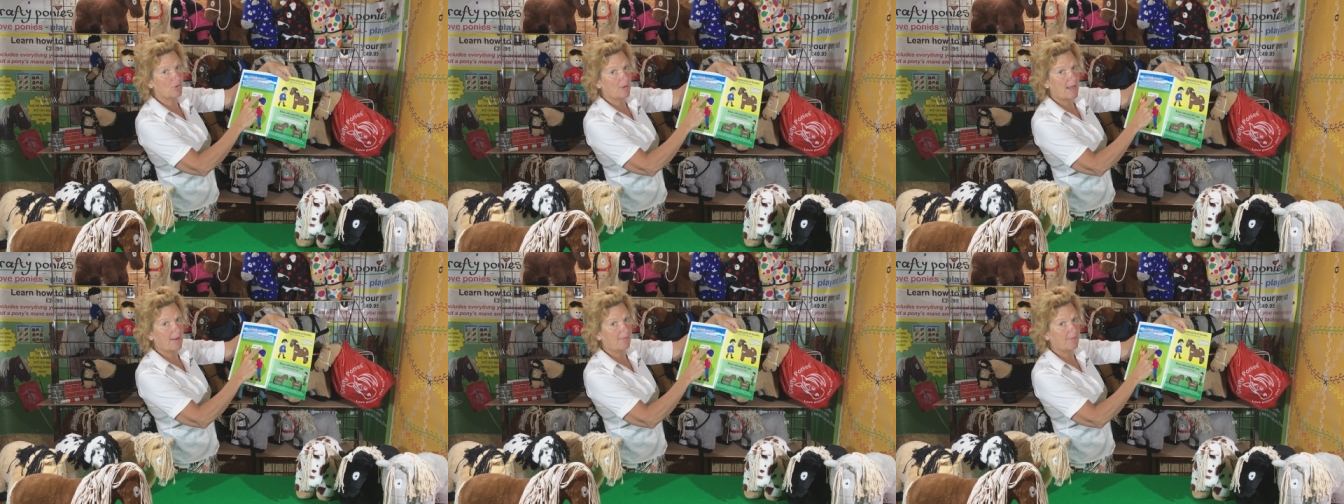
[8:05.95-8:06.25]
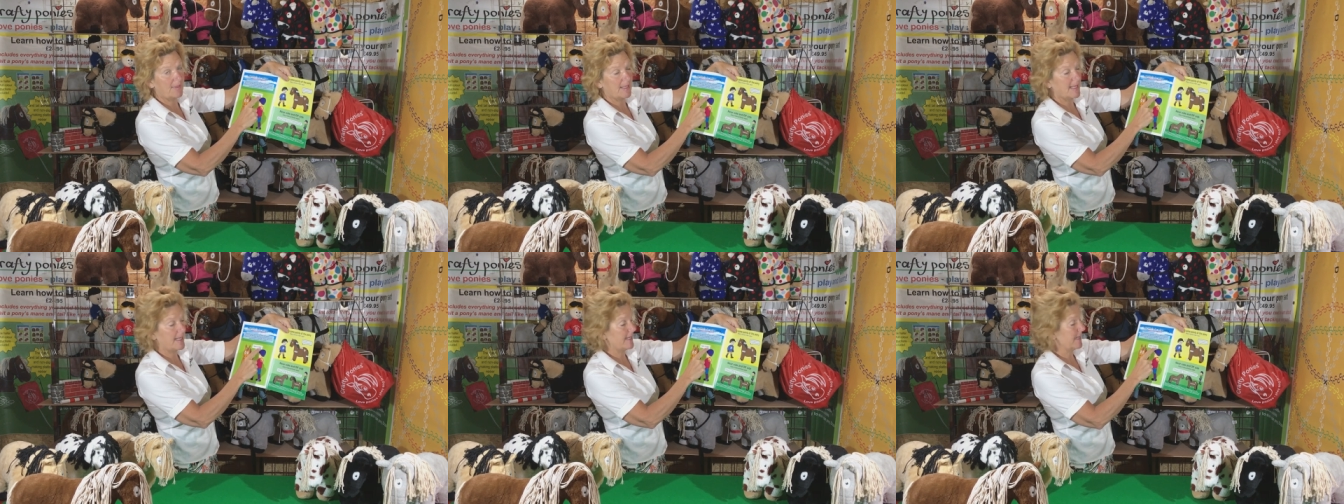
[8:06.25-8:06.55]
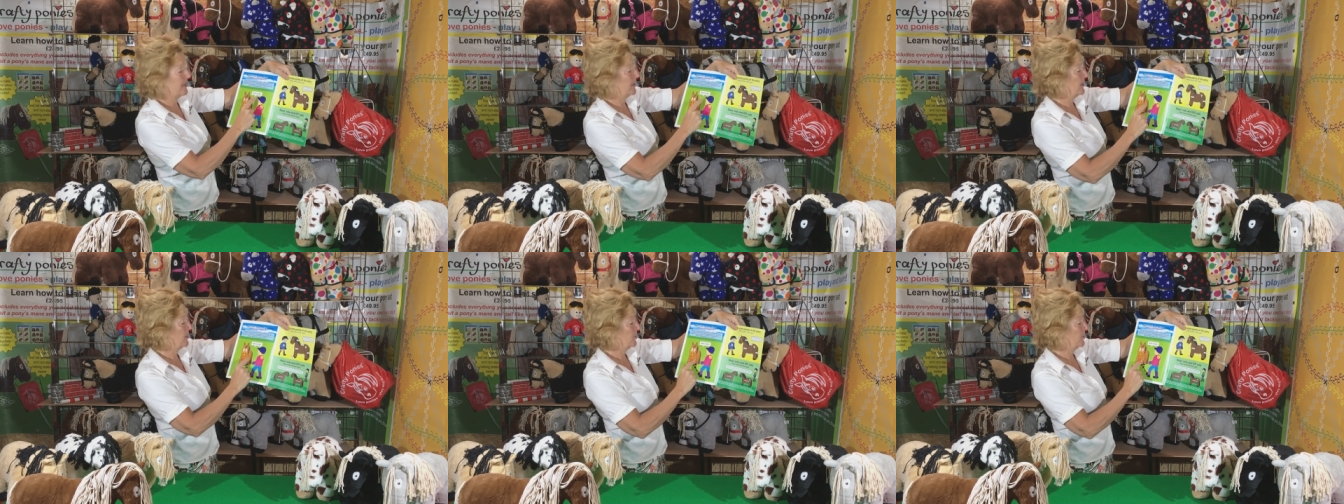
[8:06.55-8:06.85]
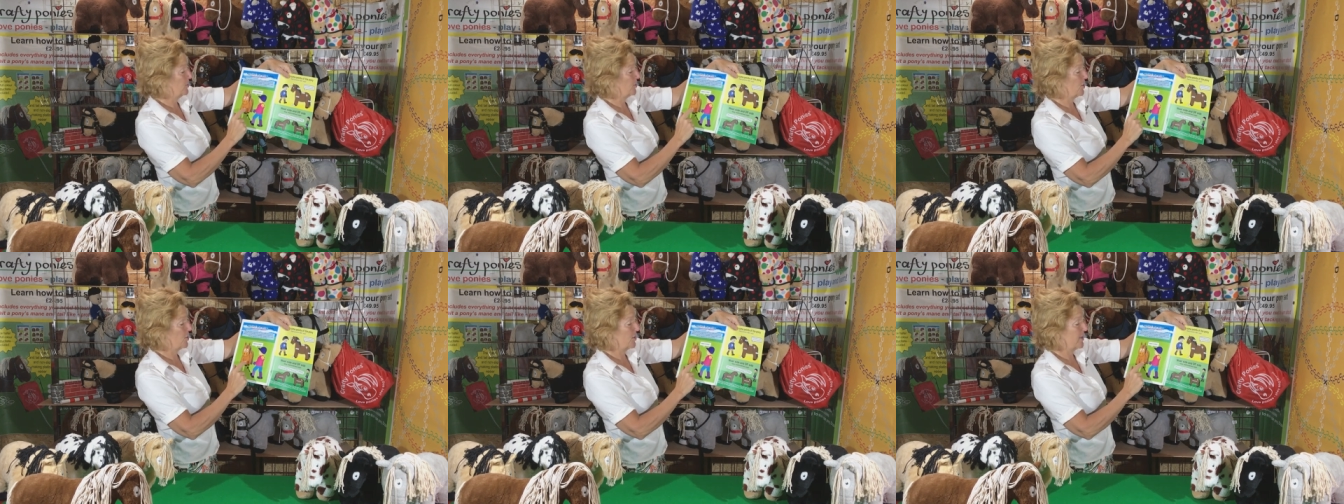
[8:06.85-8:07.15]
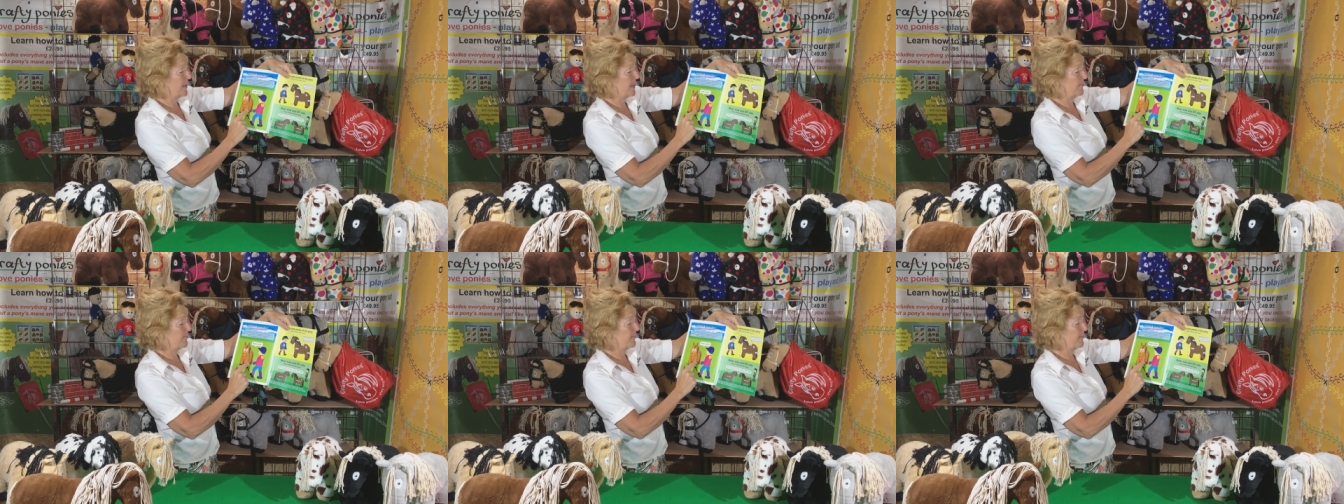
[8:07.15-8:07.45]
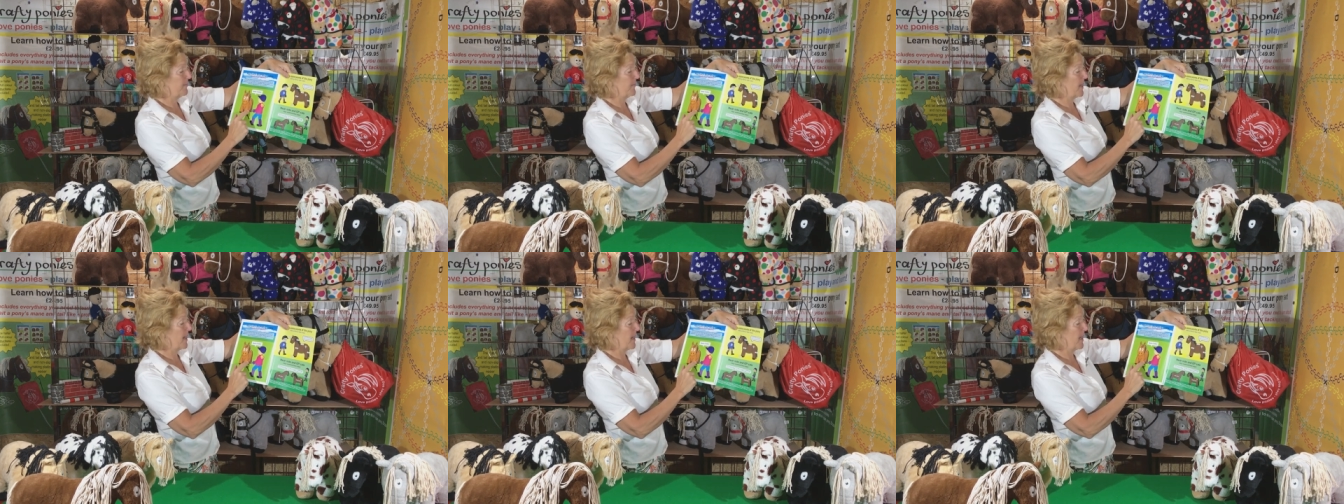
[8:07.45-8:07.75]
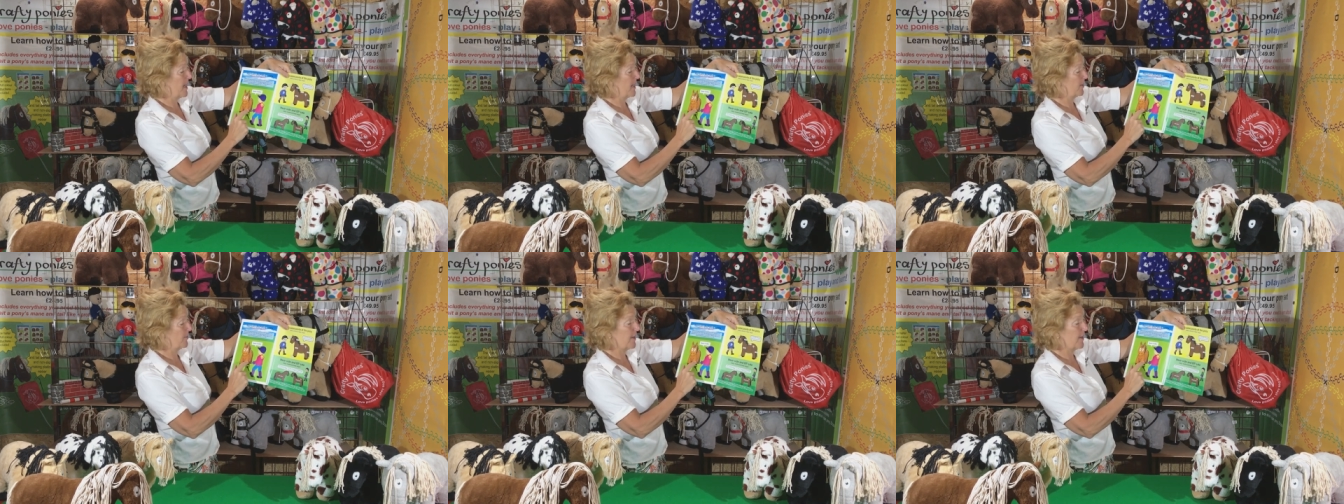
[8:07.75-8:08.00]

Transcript: Crafty. So uh,